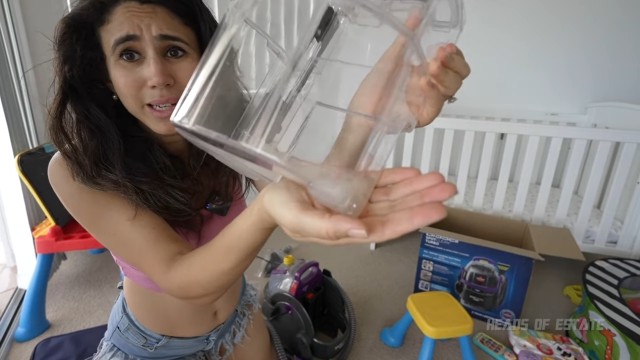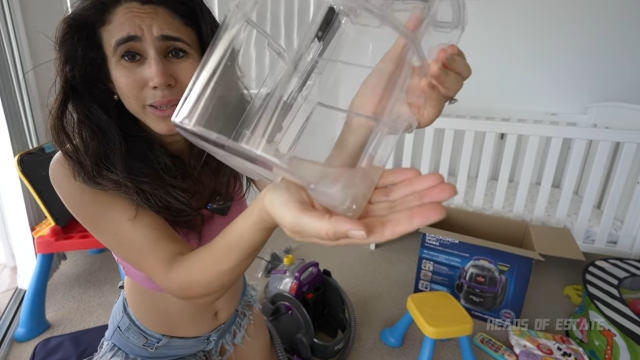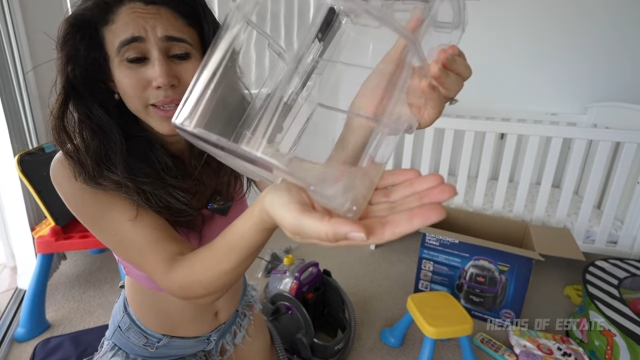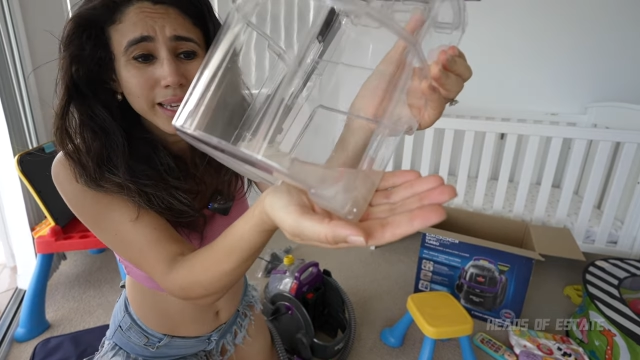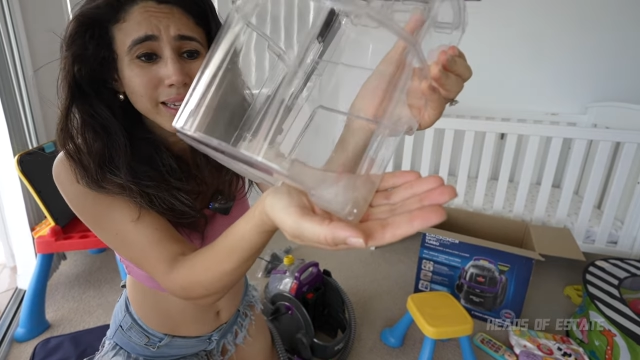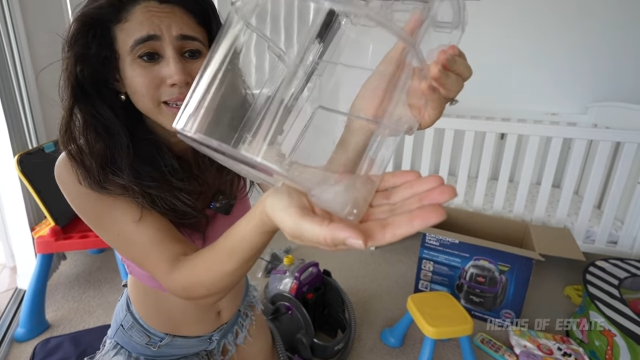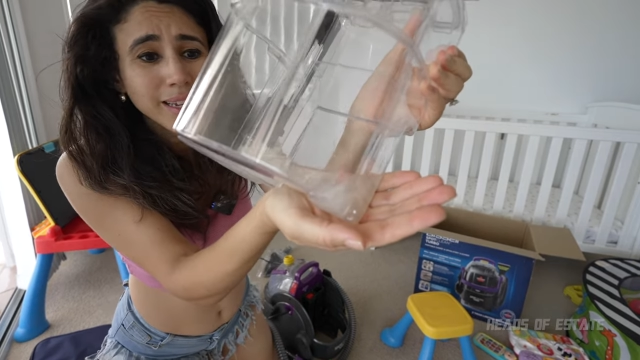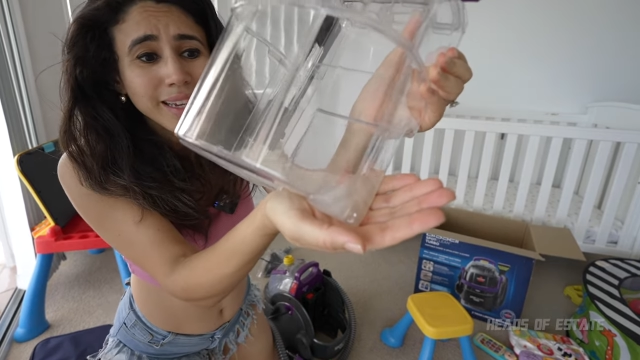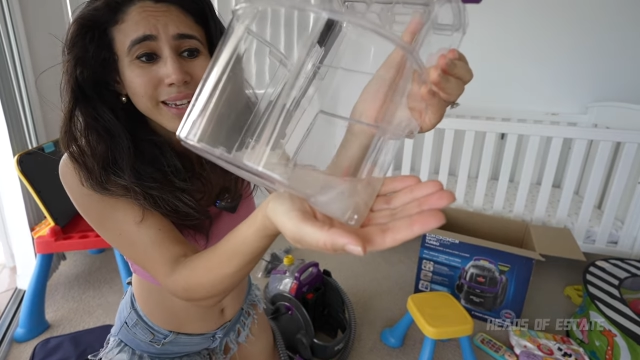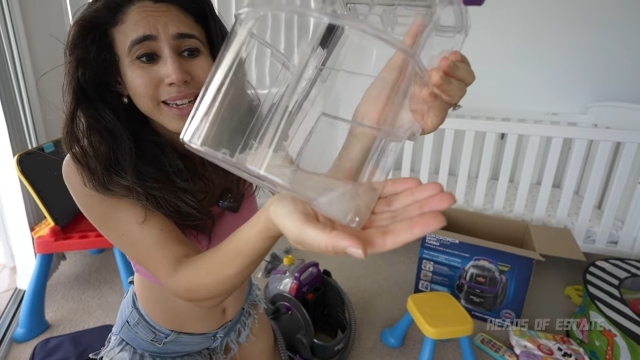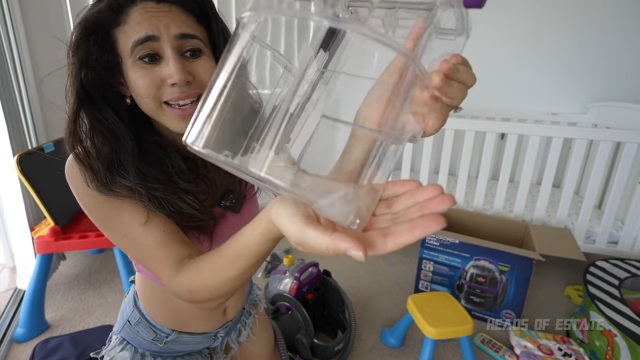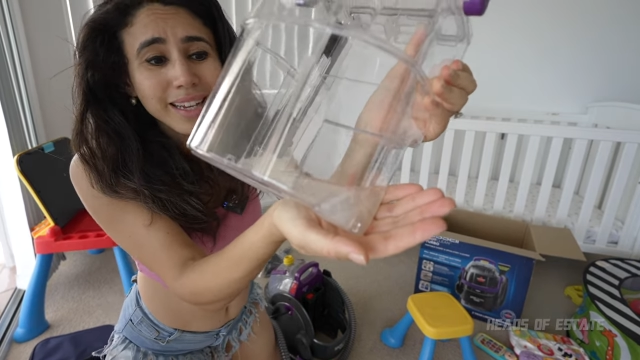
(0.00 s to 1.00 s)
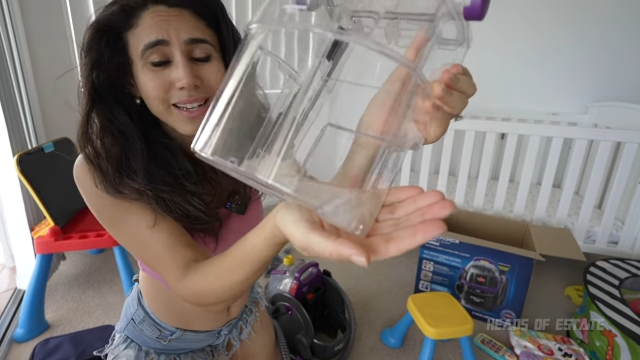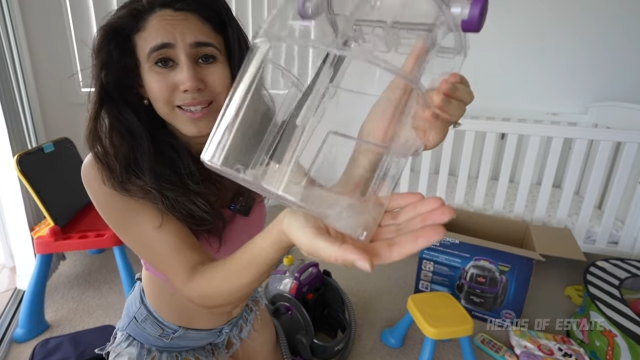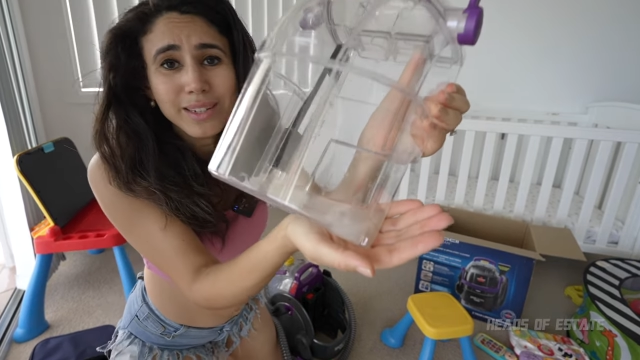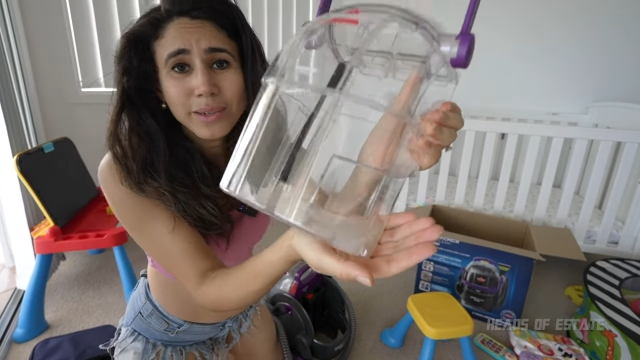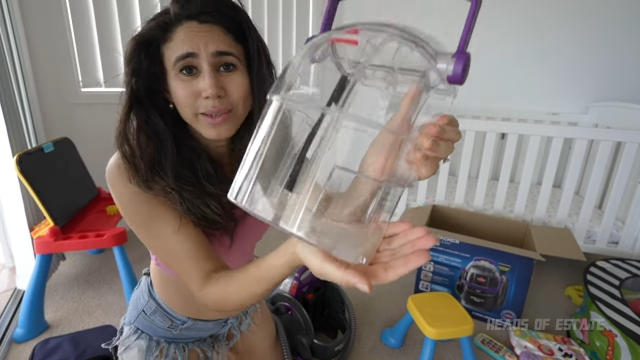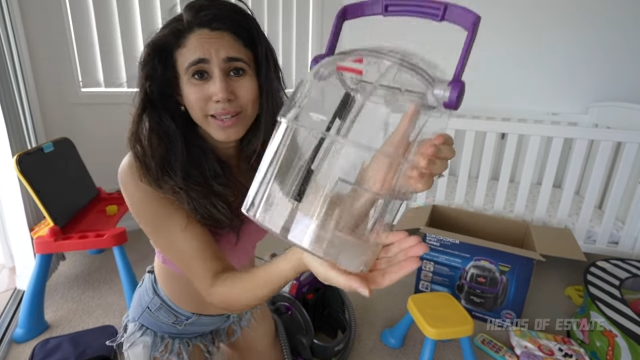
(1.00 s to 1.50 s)
looking. It
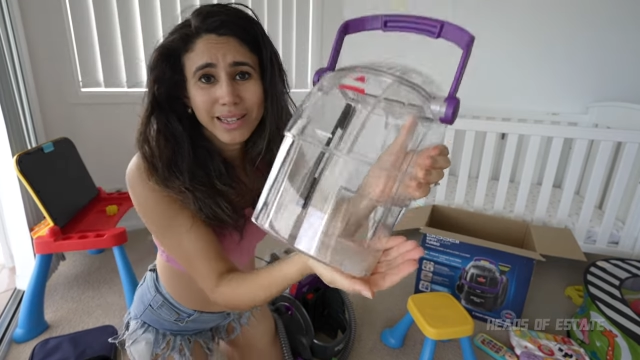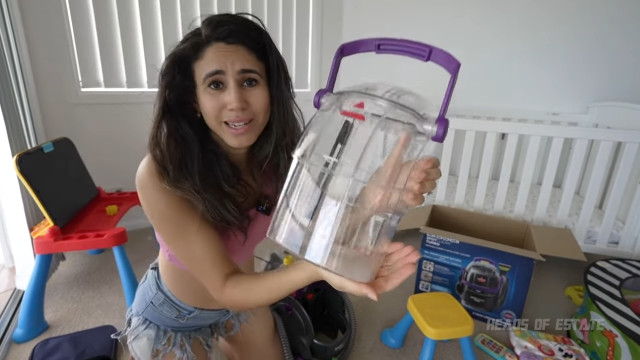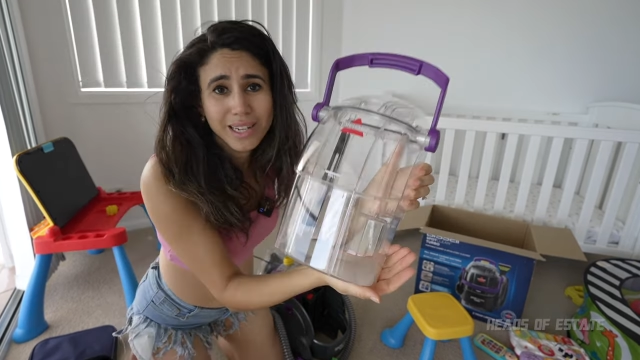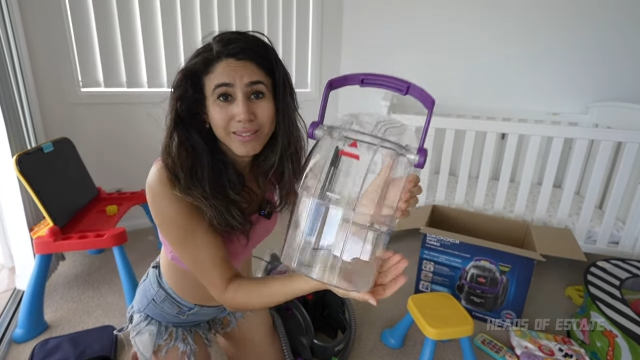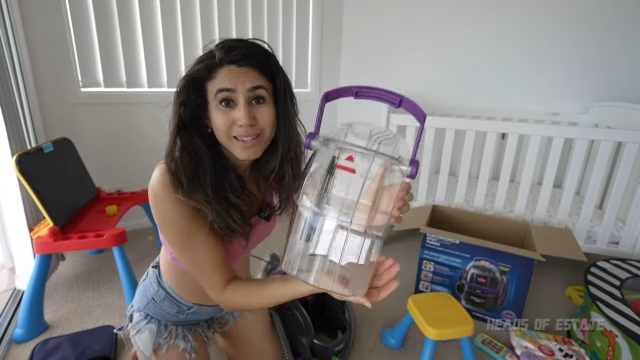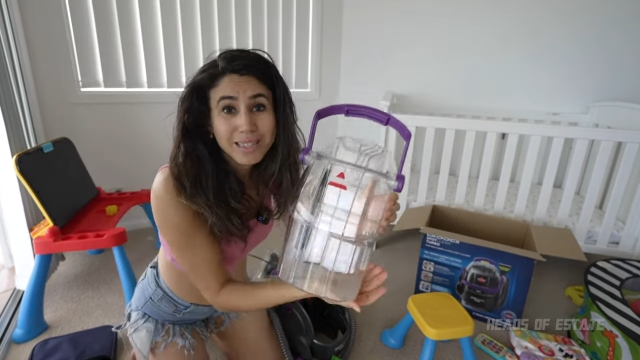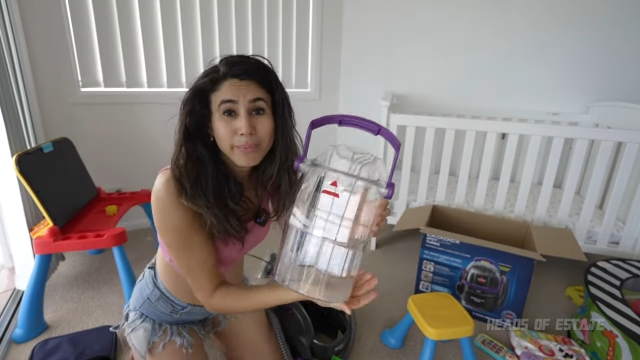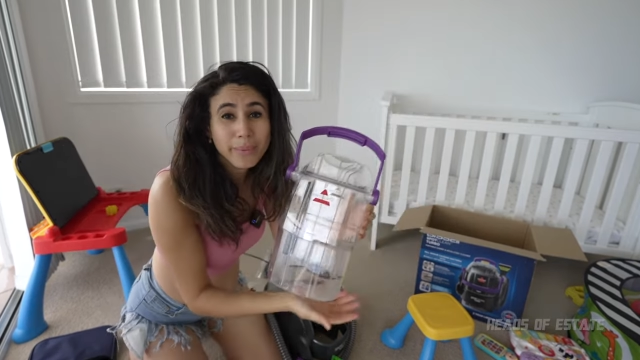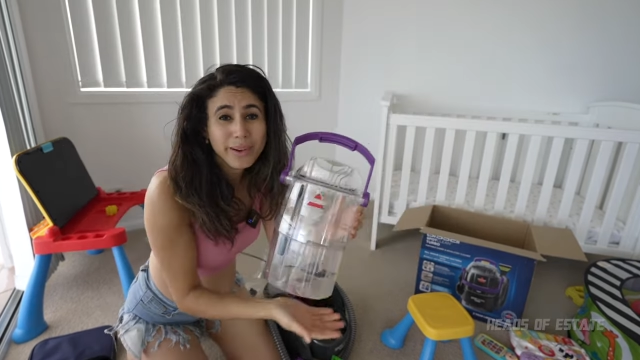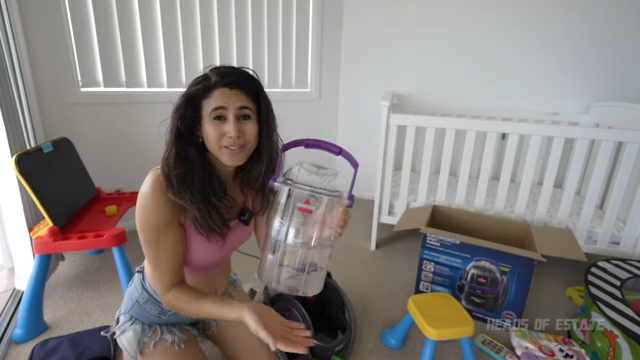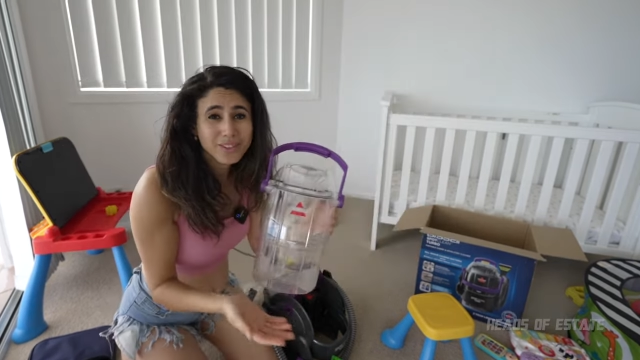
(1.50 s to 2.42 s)
doesn't look the clearest, but I've